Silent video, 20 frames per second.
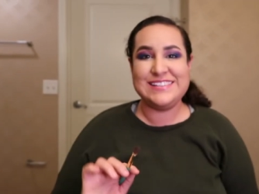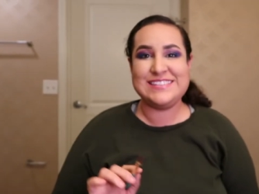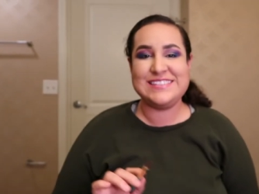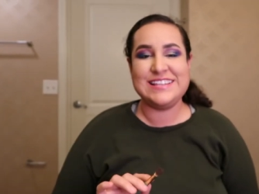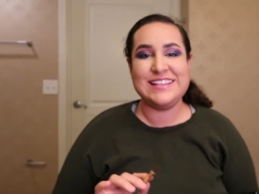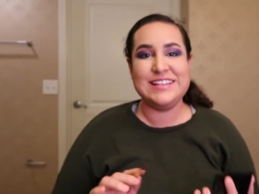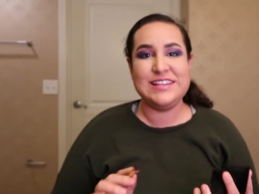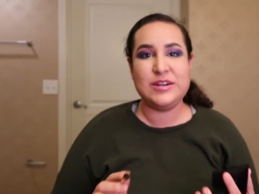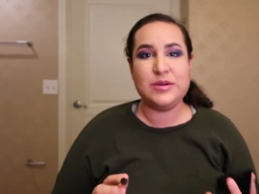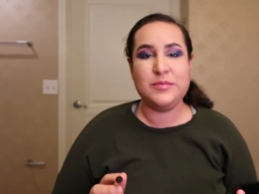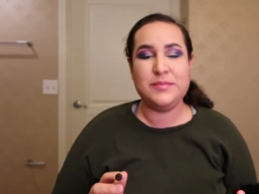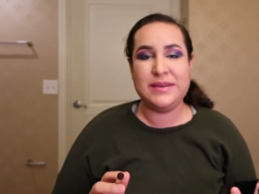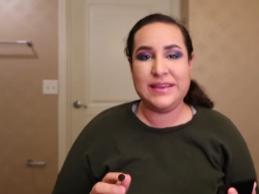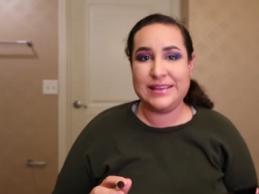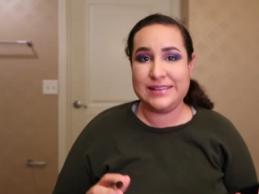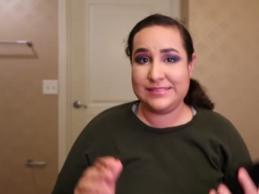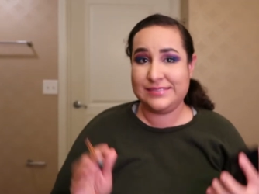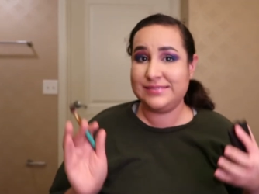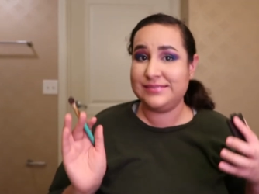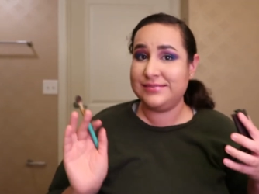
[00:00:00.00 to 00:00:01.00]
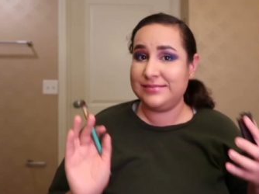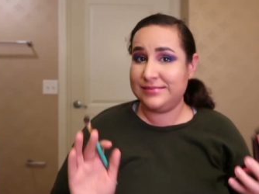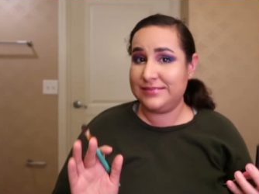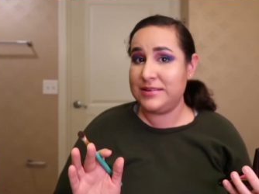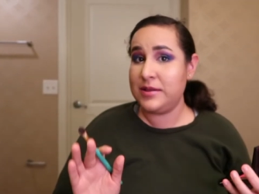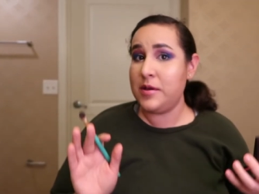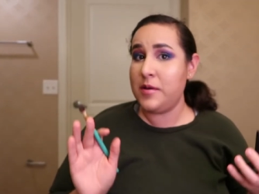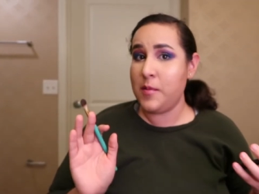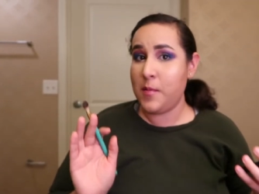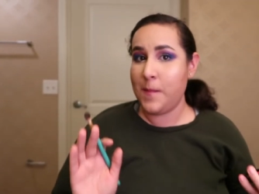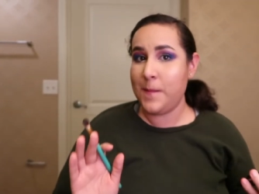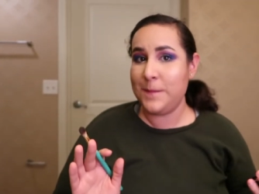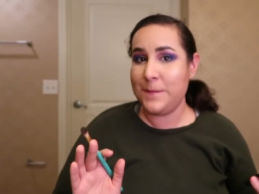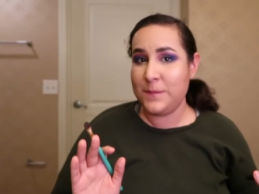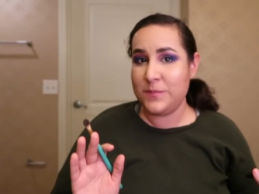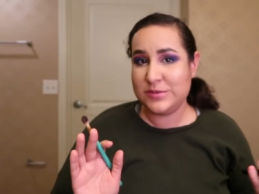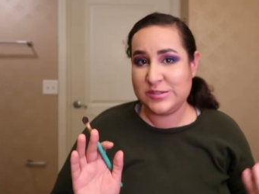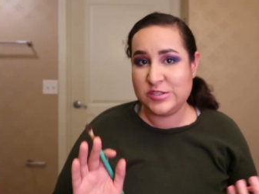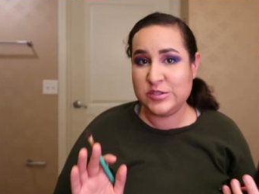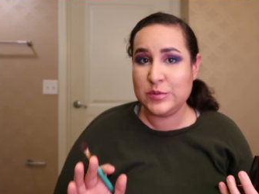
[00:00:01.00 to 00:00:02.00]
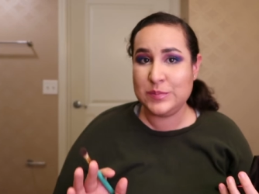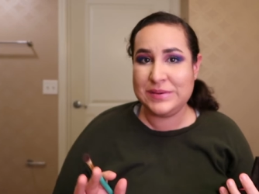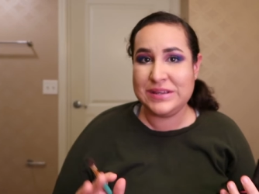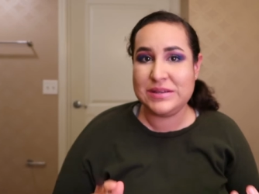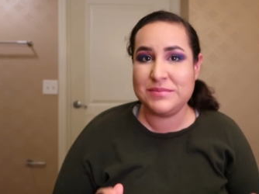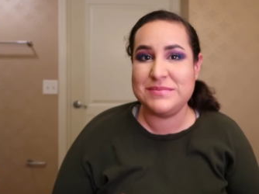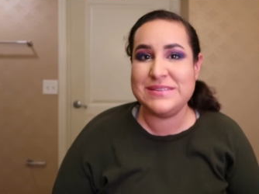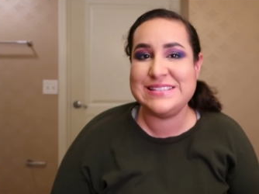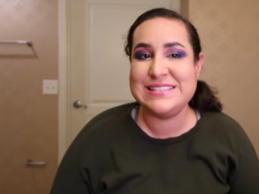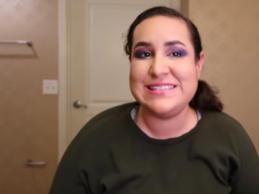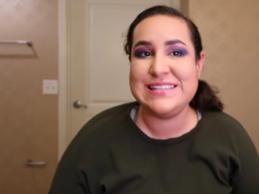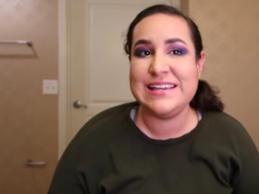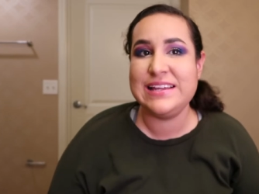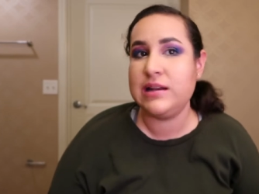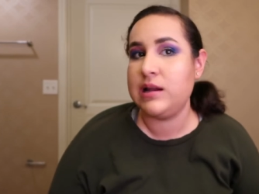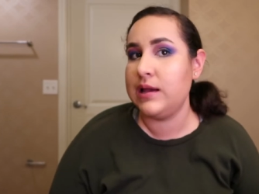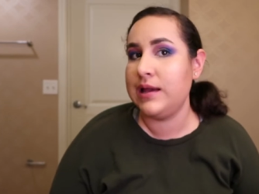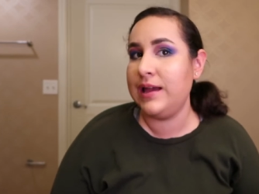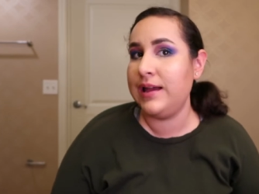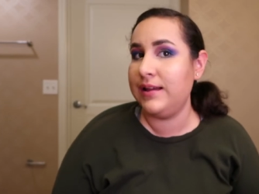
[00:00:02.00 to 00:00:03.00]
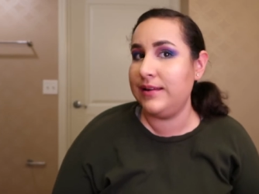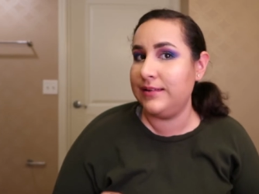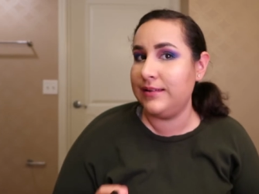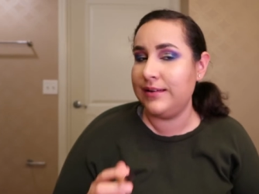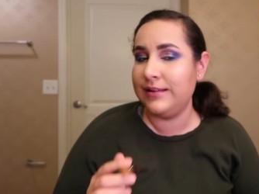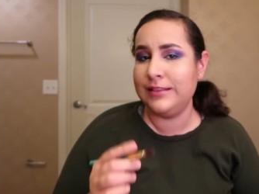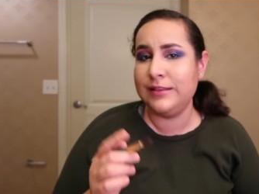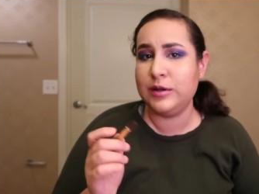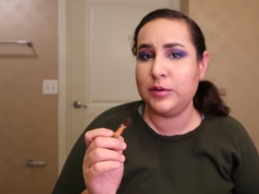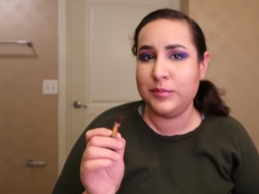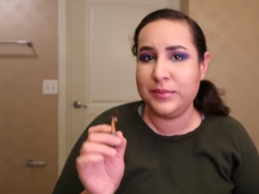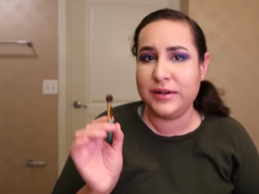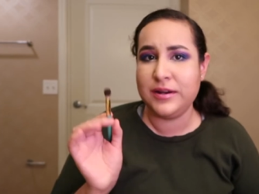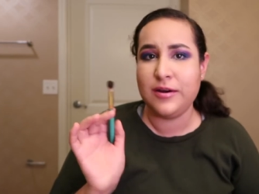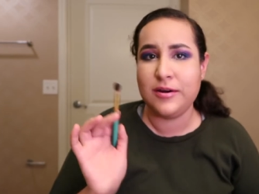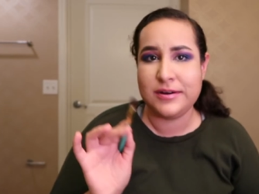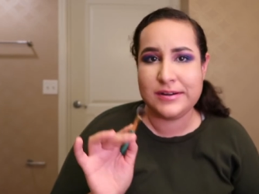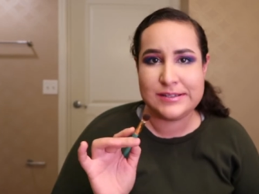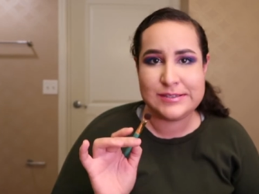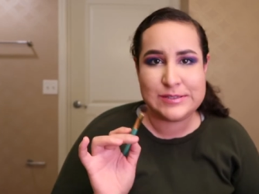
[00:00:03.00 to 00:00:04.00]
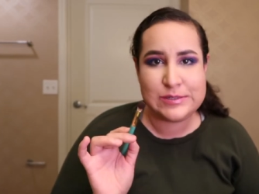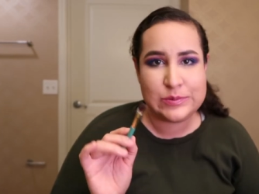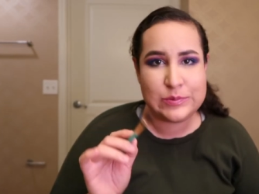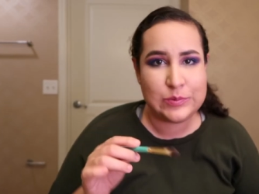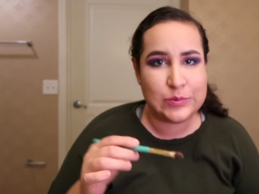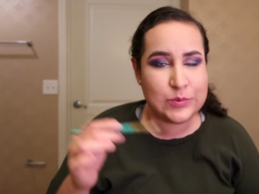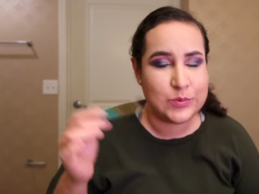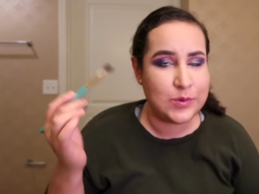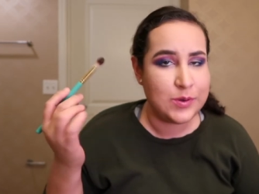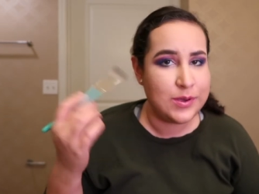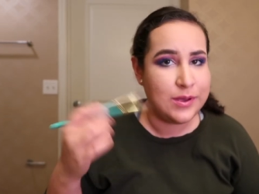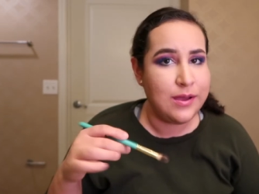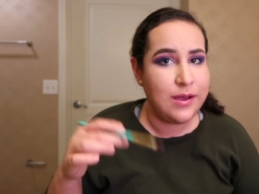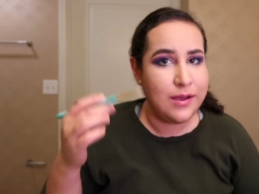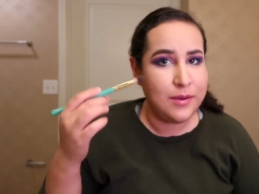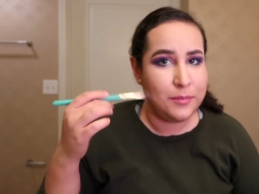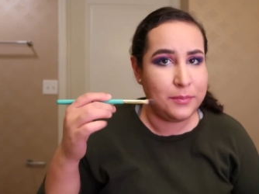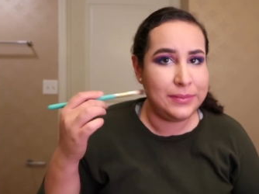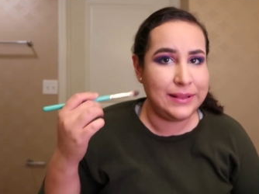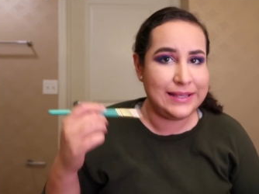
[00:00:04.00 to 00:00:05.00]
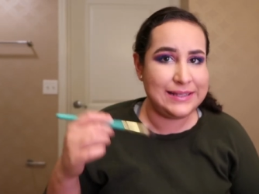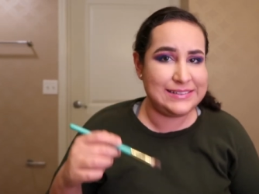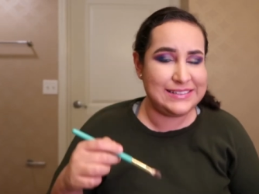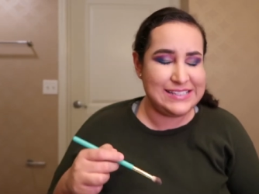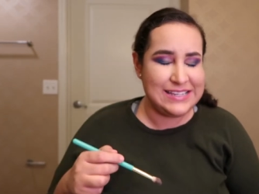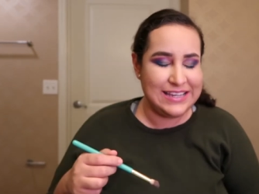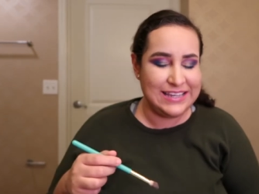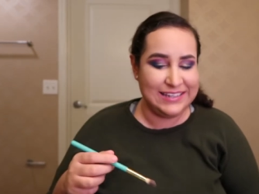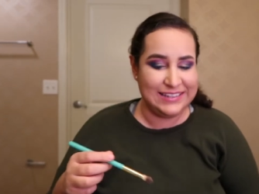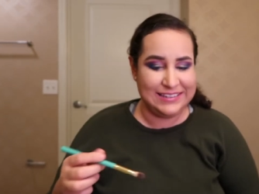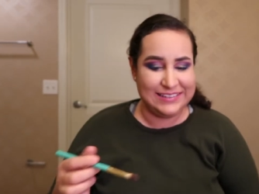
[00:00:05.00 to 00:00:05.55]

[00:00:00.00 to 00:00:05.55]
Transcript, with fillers: it's a little bit too pigmented and a little bit hard to blend.